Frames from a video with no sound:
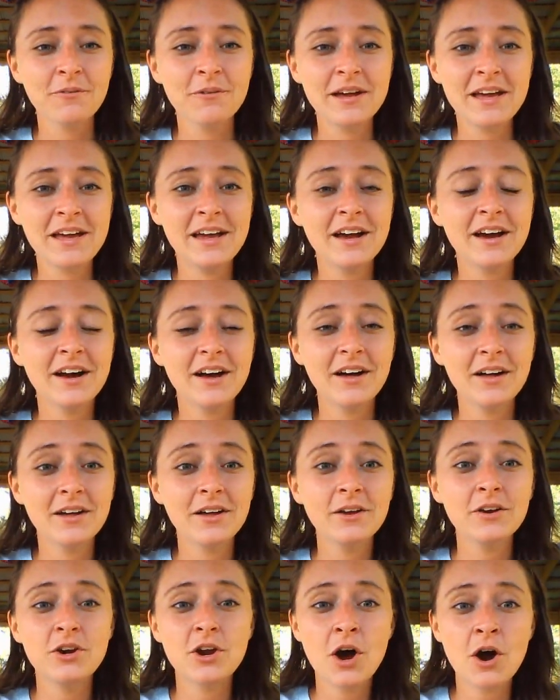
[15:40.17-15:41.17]
We
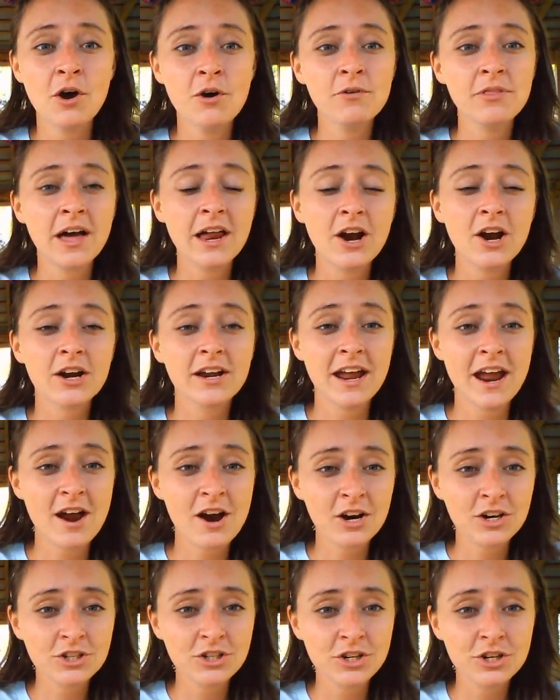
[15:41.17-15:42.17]
know that our
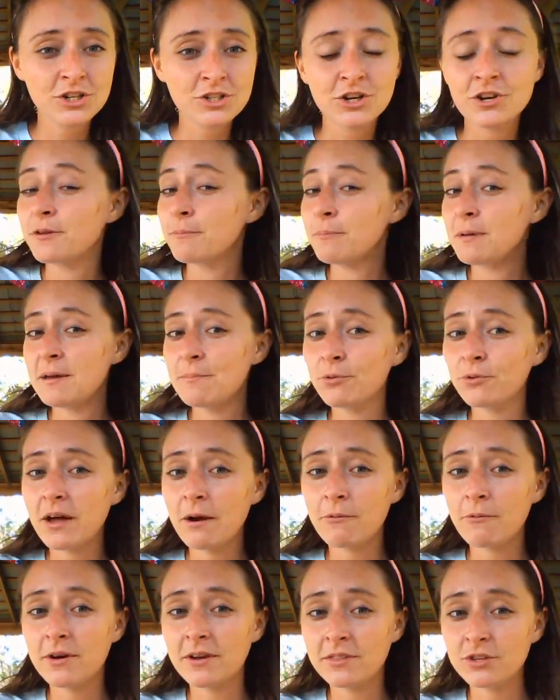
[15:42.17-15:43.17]
characters are the people
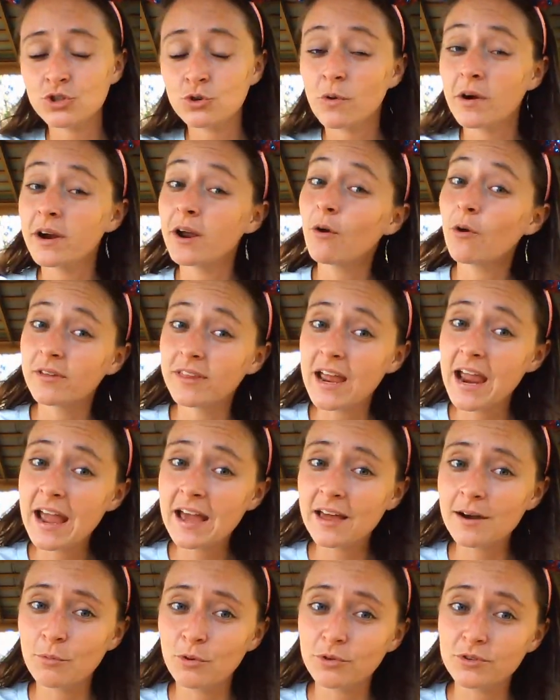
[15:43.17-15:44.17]
that were in the story or the
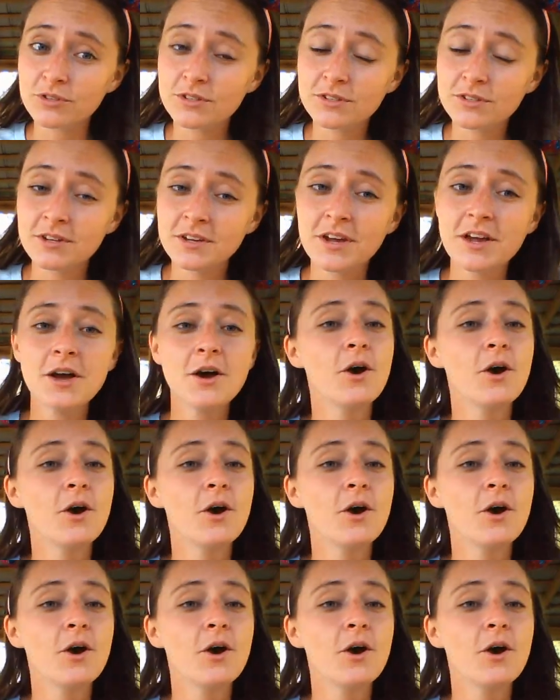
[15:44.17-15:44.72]
animals.